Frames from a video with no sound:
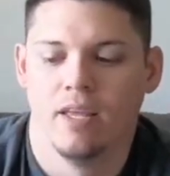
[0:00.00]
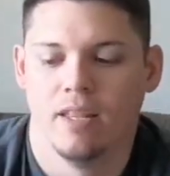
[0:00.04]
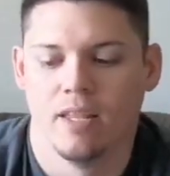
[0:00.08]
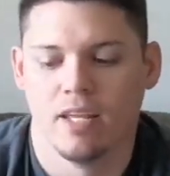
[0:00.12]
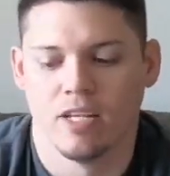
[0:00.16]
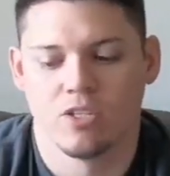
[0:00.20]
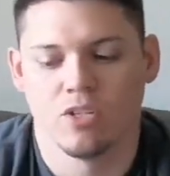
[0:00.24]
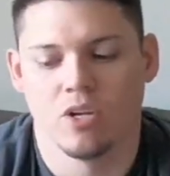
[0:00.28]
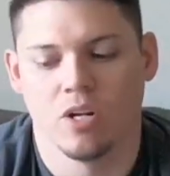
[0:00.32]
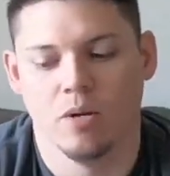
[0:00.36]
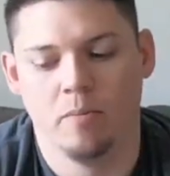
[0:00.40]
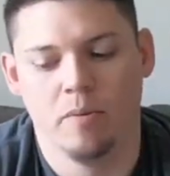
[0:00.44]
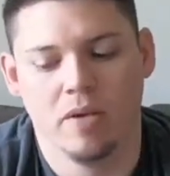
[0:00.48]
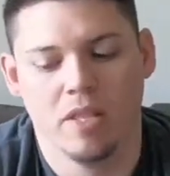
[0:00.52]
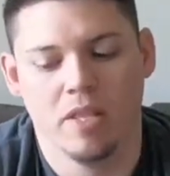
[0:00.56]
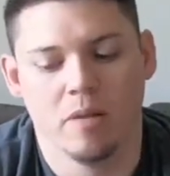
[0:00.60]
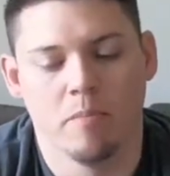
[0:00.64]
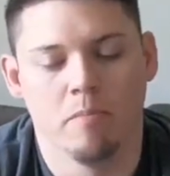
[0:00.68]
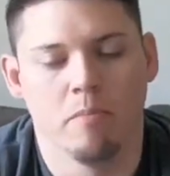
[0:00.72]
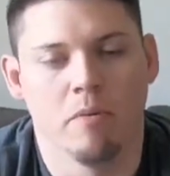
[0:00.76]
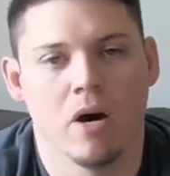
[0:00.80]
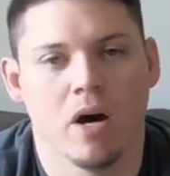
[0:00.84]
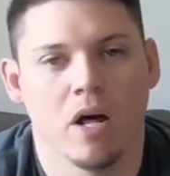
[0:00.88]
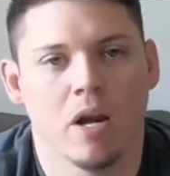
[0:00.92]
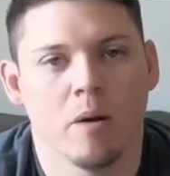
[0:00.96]
That's going to be the
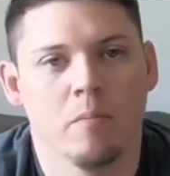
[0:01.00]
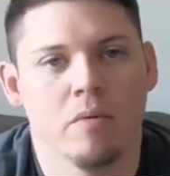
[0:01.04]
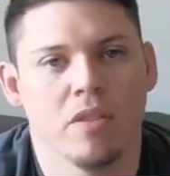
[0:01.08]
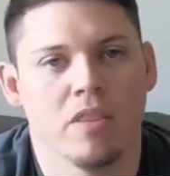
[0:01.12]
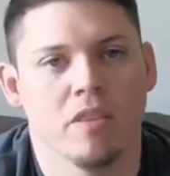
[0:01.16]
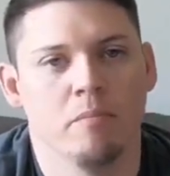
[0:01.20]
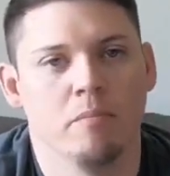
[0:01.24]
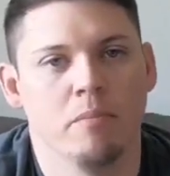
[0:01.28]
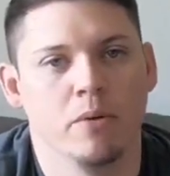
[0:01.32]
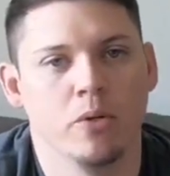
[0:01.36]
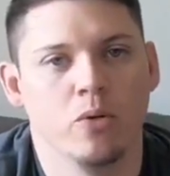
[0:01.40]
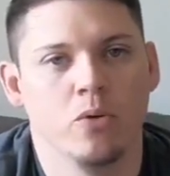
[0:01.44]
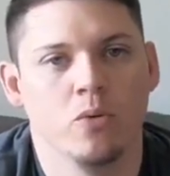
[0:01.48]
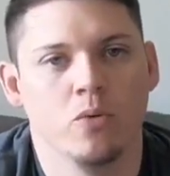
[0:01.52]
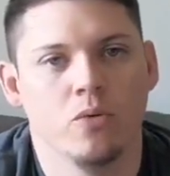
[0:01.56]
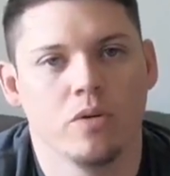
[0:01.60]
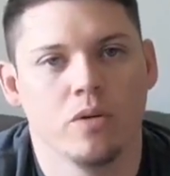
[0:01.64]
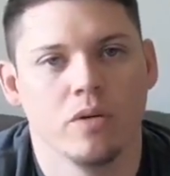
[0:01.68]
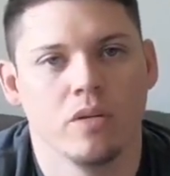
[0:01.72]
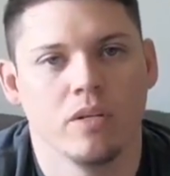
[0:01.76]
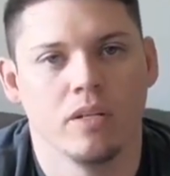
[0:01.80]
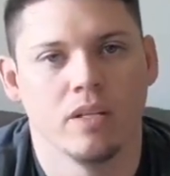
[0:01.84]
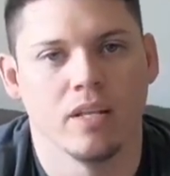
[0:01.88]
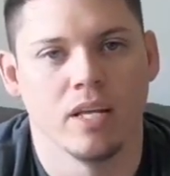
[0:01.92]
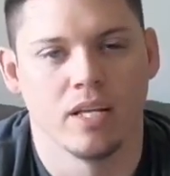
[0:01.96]
bottom of the boot.
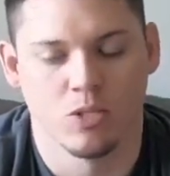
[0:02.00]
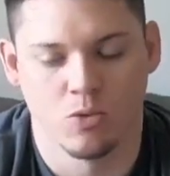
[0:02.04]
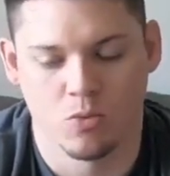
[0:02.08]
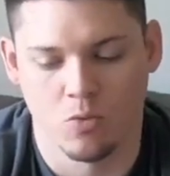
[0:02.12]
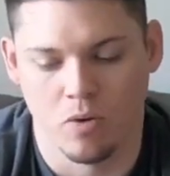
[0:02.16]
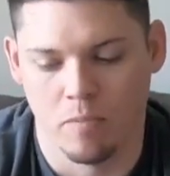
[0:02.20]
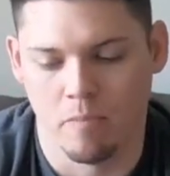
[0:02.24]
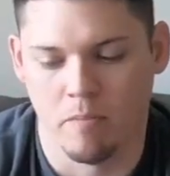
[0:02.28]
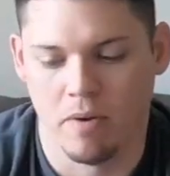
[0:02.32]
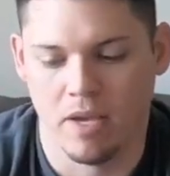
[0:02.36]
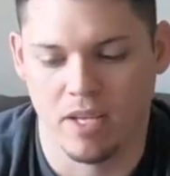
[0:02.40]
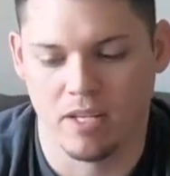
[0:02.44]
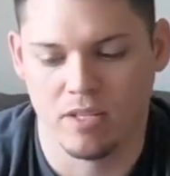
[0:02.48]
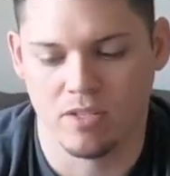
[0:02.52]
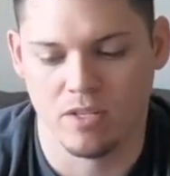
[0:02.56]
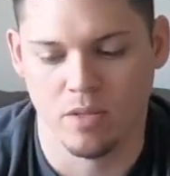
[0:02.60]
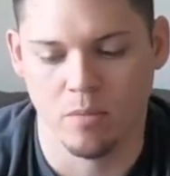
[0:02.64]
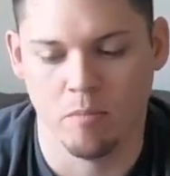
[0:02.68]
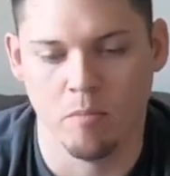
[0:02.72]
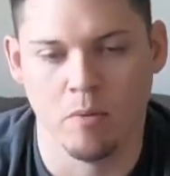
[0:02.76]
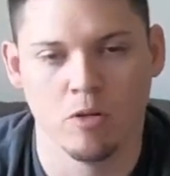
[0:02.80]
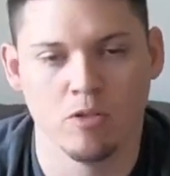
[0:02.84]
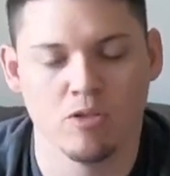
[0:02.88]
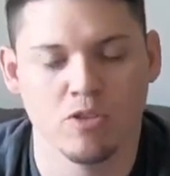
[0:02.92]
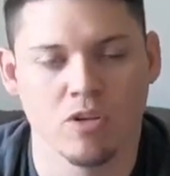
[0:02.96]
That's what makes the
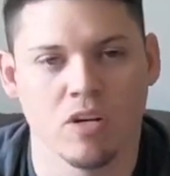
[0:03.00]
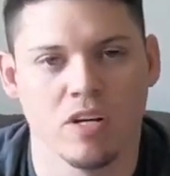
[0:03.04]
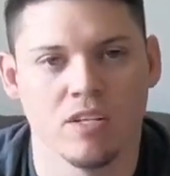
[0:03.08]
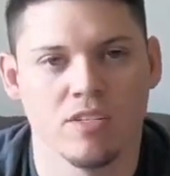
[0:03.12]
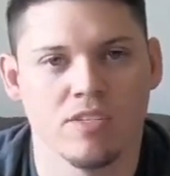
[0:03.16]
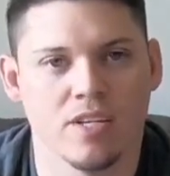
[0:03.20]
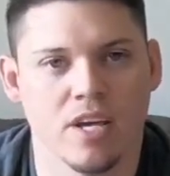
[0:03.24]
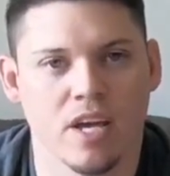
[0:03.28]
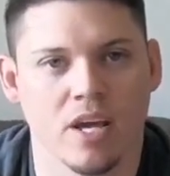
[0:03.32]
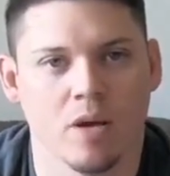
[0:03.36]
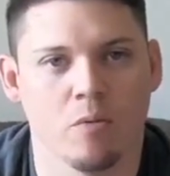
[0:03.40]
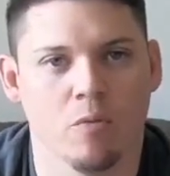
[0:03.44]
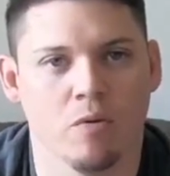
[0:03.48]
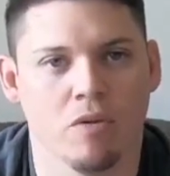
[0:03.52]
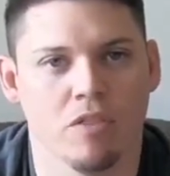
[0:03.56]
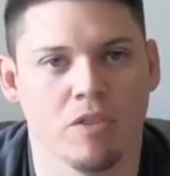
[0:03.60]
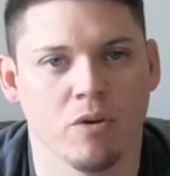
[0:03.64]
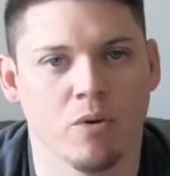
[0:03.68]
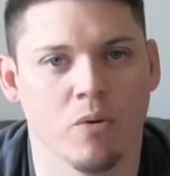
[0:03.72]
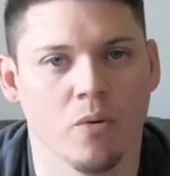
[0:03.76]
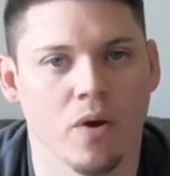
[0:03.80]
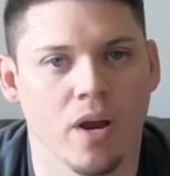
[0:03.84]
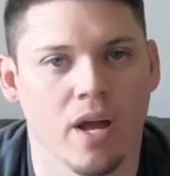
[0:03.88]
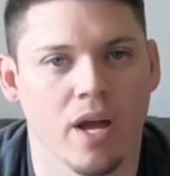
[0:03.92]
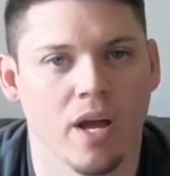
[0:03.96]
most contact with the
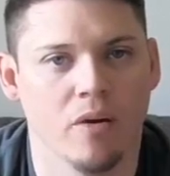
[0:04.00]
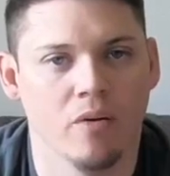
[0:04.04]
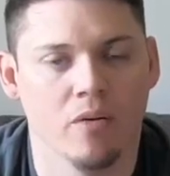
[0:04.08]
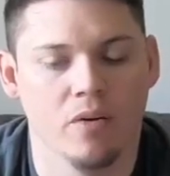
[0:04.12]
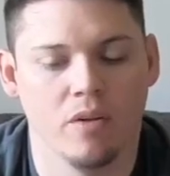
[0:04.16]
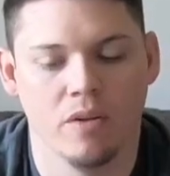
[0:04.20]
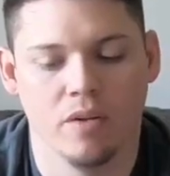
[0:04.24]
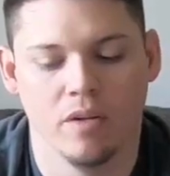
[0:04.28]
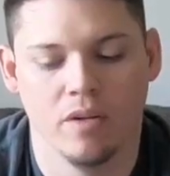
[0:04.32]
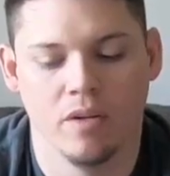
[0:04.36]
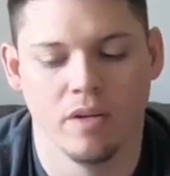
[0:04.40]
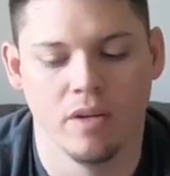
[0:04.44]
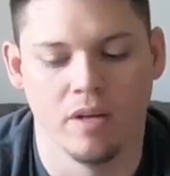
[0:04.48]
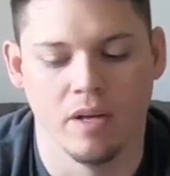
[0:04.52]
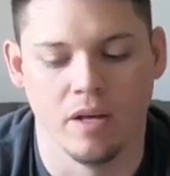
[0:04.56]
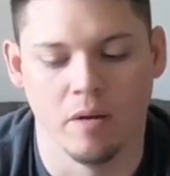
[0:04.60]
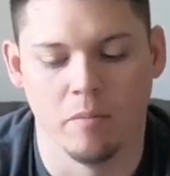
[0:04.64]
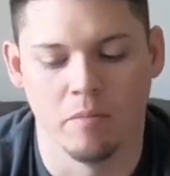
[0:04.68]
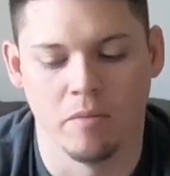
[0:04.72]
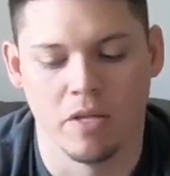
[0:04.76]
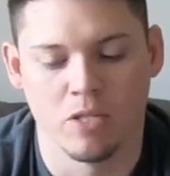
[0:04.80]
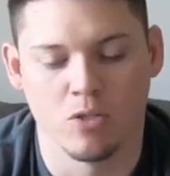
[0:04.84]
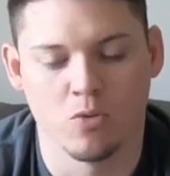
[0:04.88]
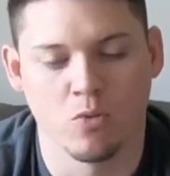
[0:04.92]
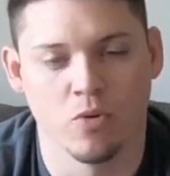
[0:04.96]
ground.
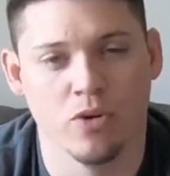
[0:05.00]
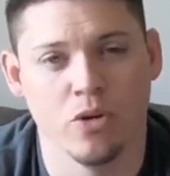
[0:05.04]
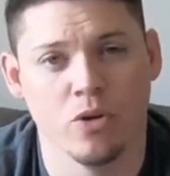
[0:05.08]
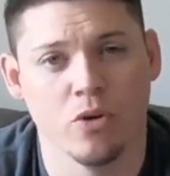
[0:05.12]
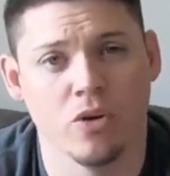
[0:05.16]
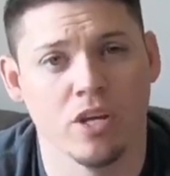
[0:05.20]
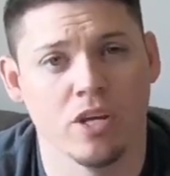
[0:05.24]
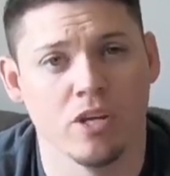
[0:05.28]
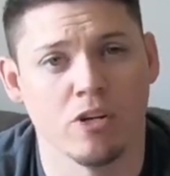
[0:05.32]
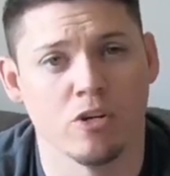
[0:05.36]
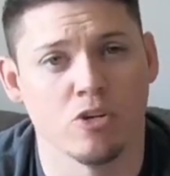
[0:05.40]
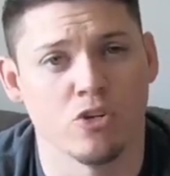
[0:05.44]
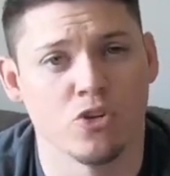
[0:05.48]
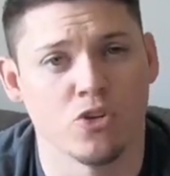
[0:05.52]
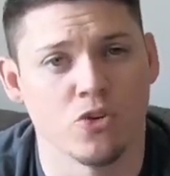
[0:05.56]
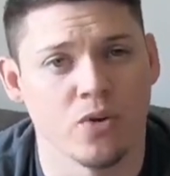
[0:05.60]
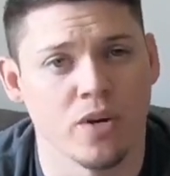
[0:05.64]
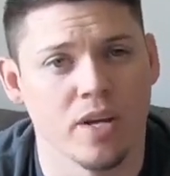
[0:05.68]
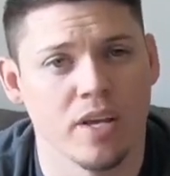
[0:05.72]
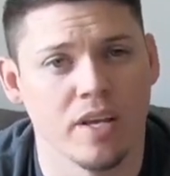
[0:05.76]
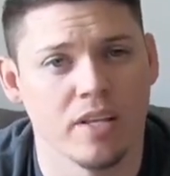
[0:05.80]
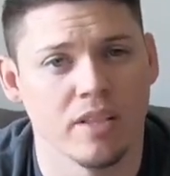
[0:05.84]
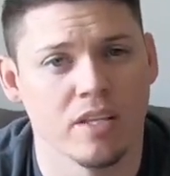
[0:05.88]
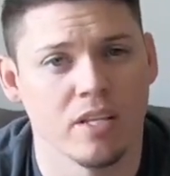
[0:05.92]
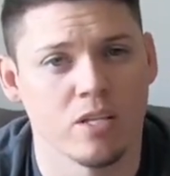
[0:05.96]
That's where you get your
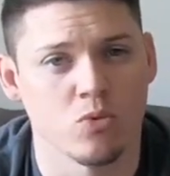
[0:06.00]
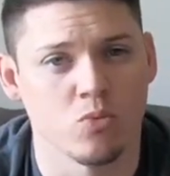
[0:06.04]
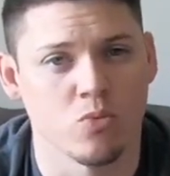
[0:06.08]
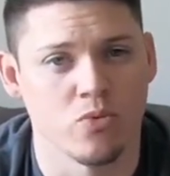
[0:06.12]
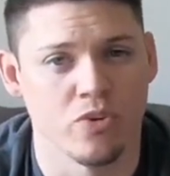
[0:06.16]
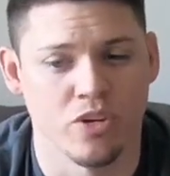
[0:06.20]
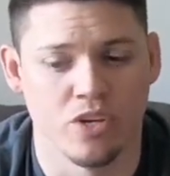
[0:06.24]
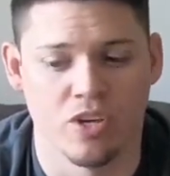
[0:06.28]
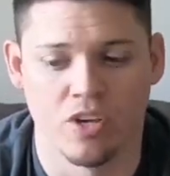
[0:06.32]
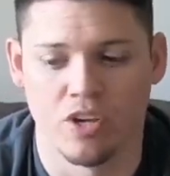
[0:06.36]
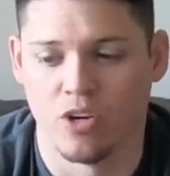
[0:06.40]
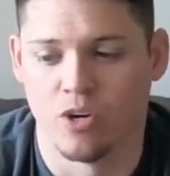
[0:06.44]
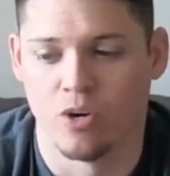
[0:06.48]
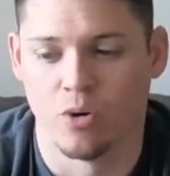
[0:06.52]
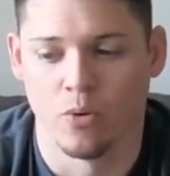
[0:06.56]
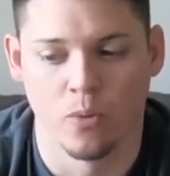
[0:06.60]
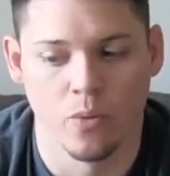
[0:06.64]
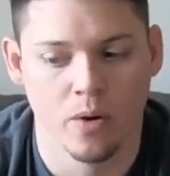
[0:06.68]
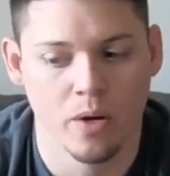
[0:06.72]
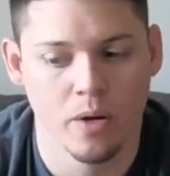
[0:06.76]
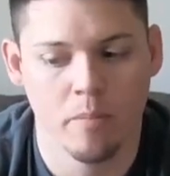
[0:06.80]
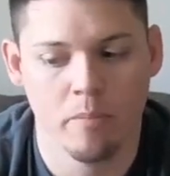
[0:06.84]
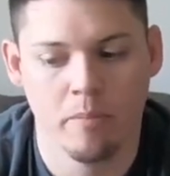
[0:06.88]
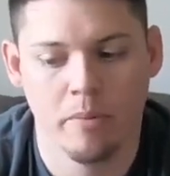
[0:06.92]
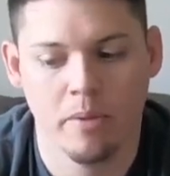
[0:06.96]
tread. That's where you get your
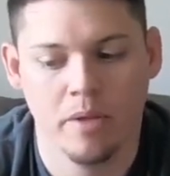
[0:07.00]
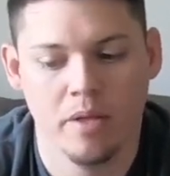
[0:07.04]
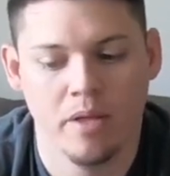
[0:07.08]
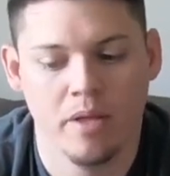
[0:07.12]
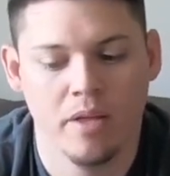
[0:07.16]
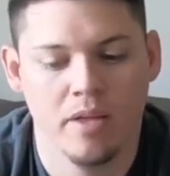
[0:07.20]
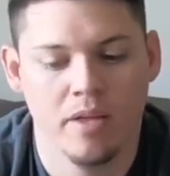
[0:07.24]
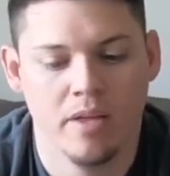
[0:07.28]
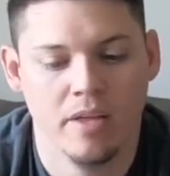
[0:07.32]
grip.